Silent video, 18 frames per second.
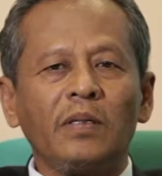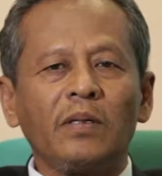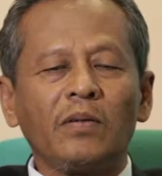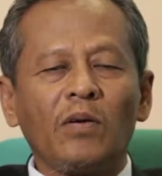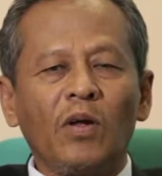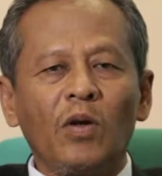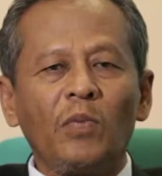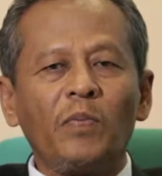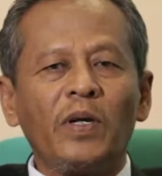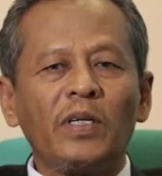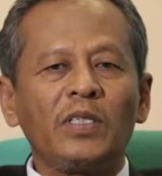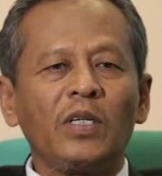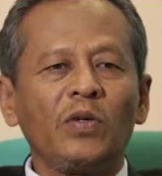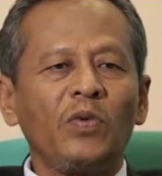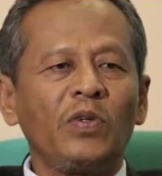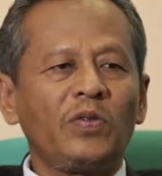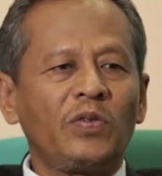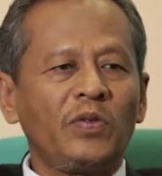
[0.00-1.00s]

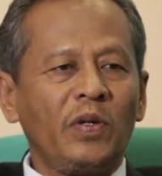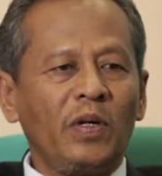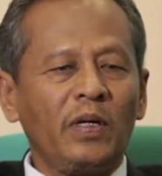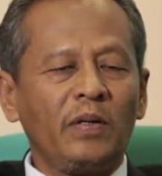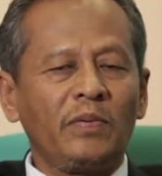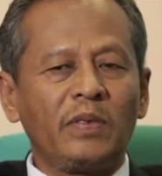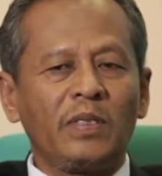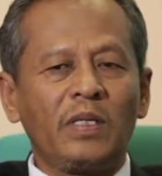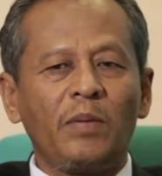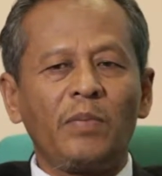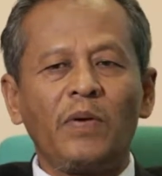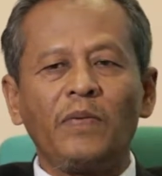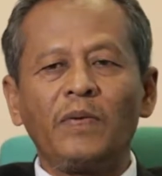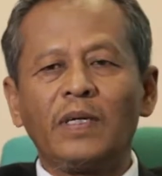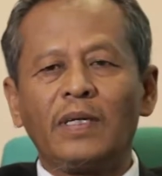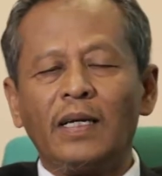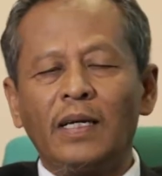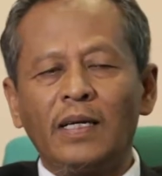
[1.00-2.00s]
collaboration with some
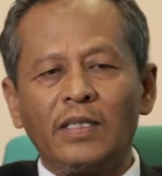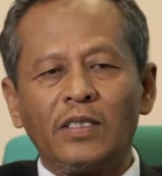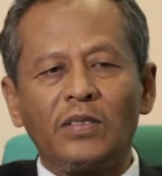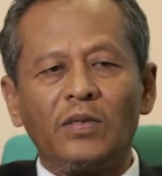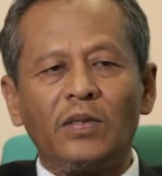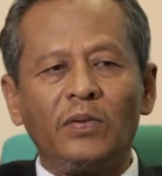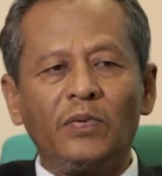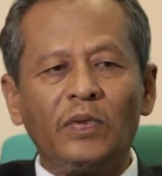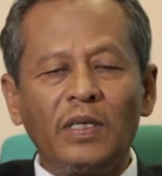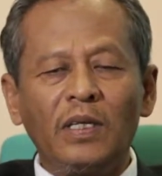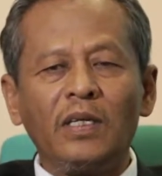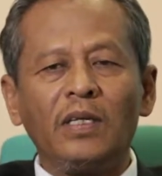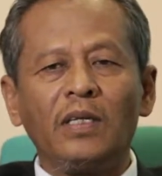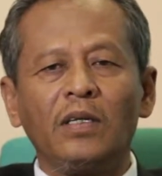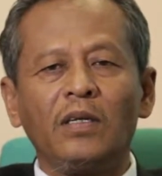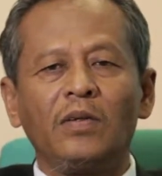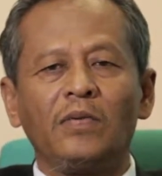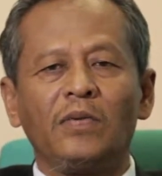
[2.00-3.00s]
of the colleagues within
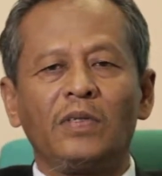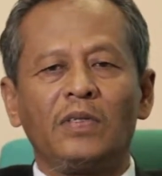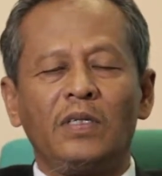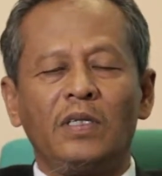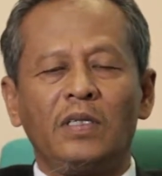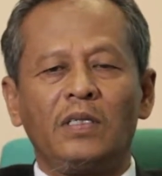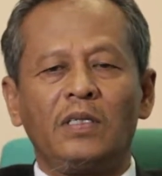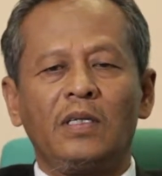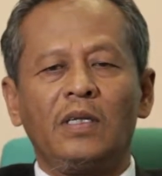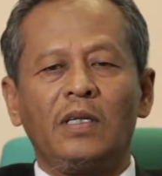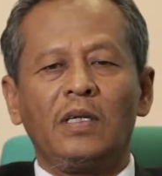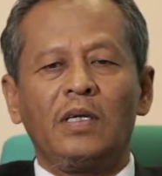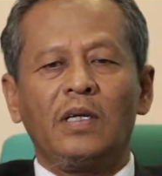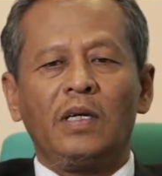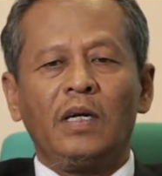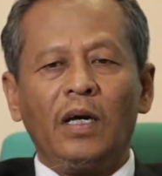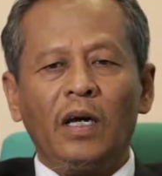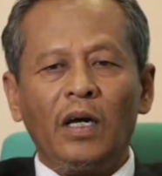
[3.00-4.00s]
the universities
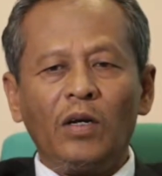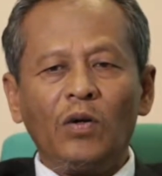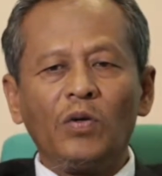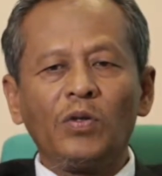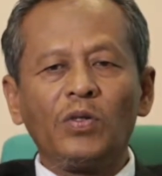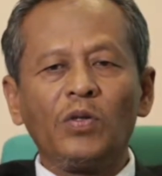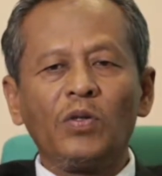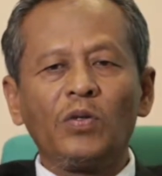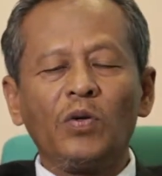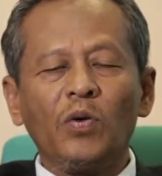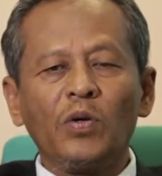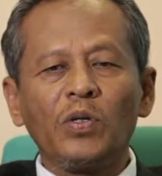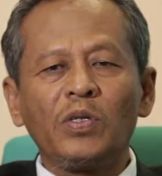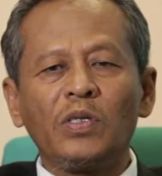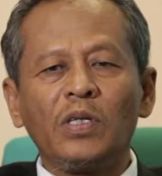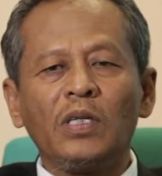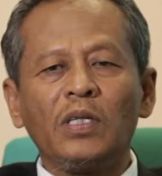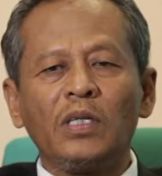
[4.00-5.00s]
and also
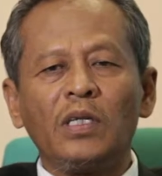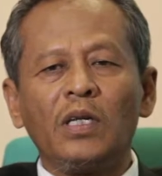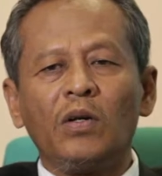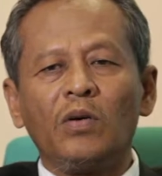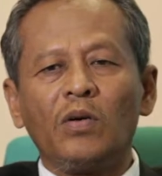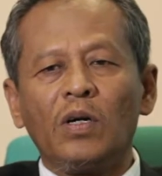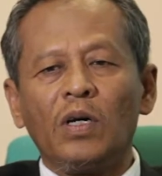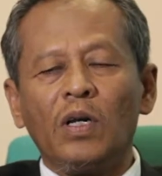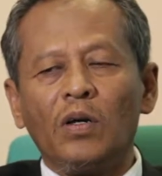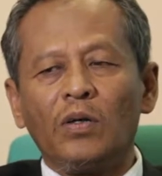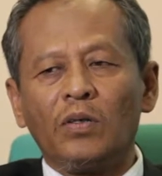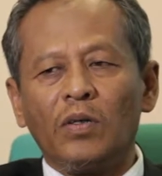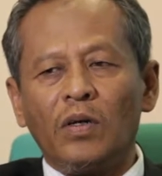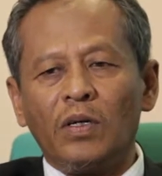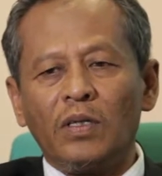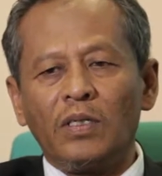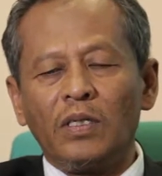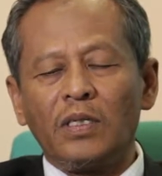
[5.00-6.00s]
those in the local
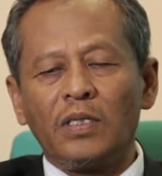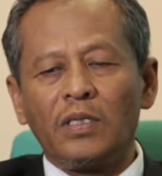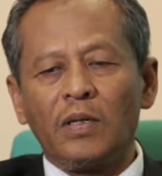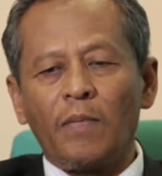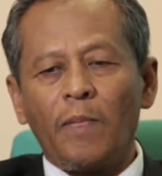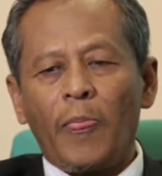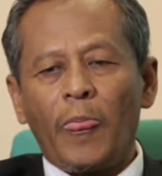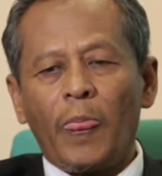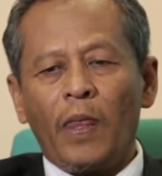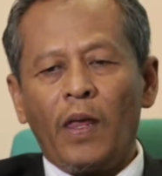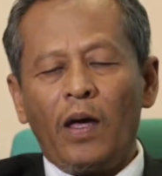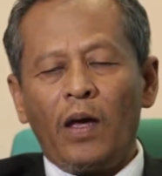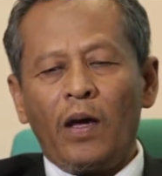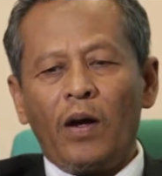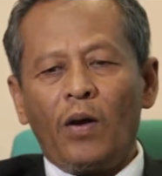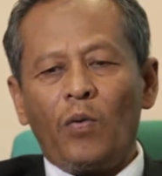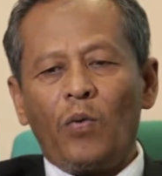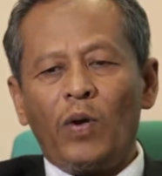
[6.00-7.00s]
authorities.
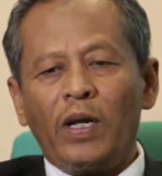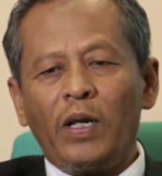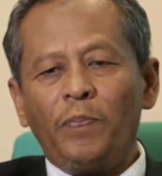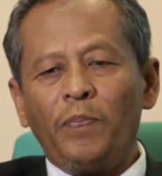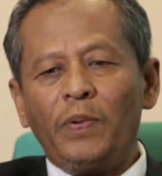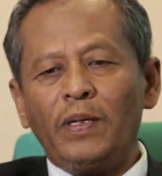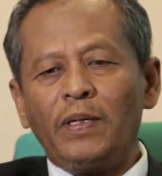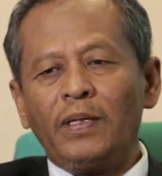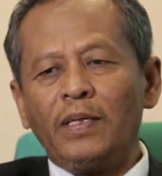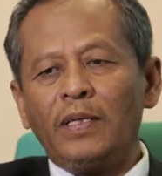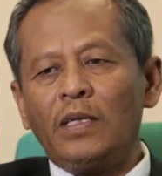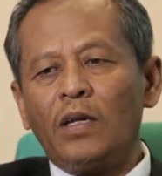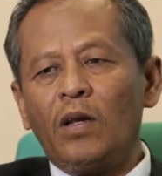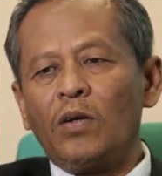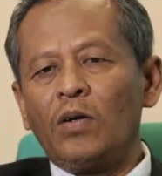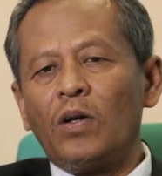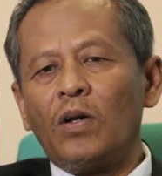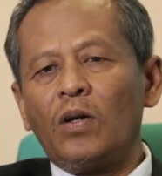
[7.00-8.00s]
What happened in the
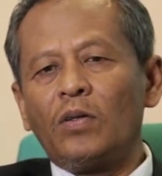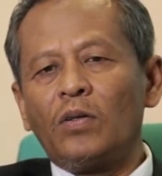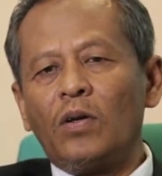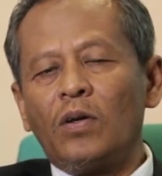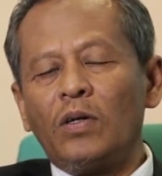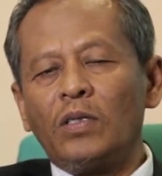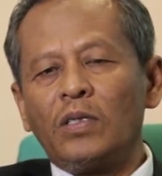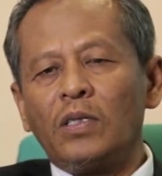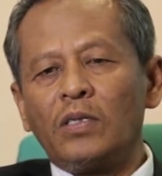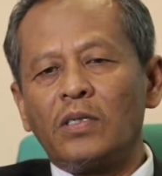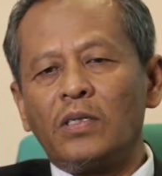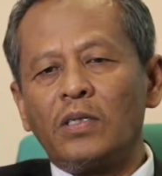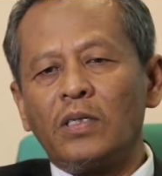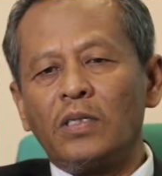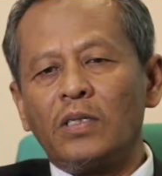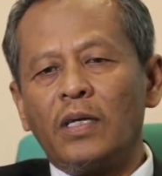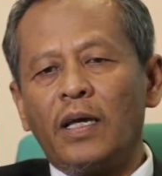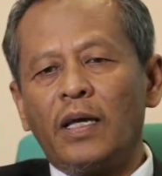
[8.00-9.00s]
local authorities
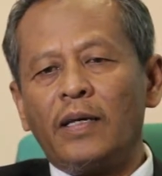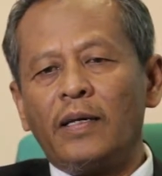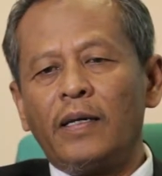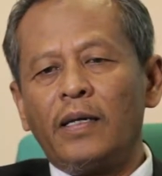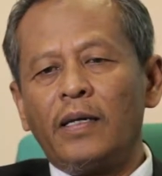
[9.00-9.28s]
is that